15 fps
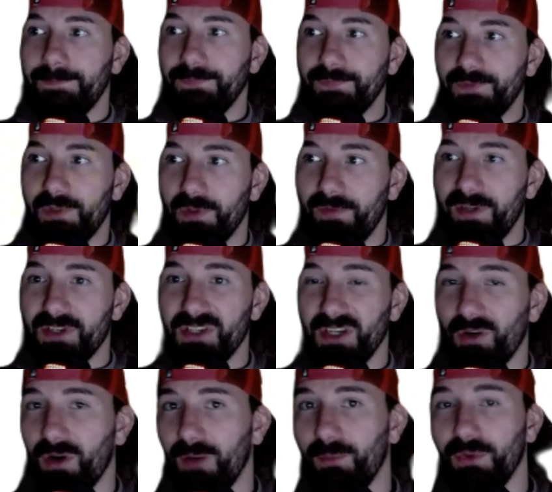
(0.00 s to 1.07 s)
eventually
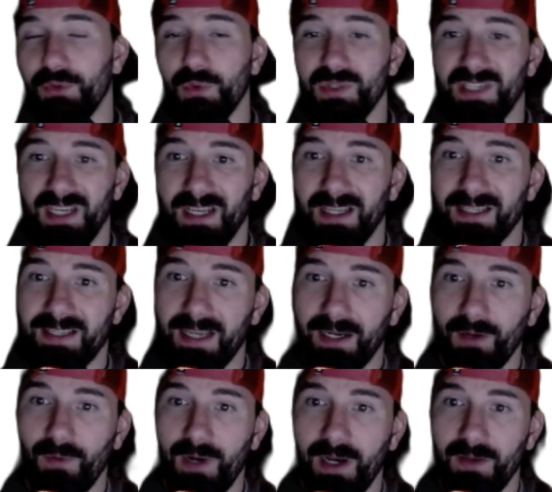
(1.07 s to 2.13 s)
crumble towards the end of the second
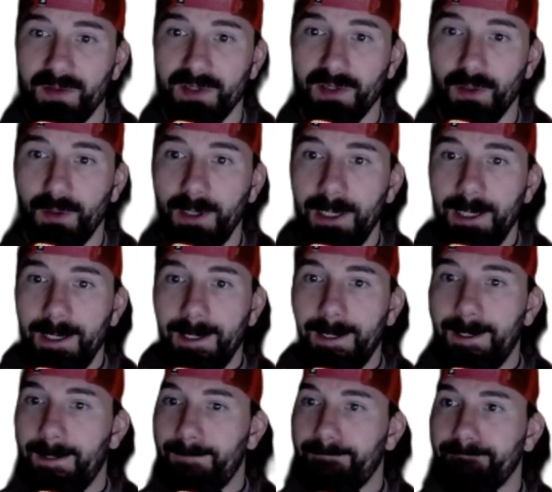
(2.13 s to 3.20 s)
round. So
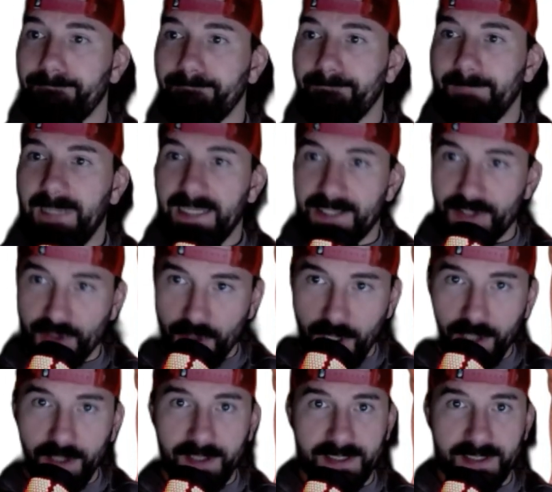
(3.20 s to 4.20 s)
gets stronger as the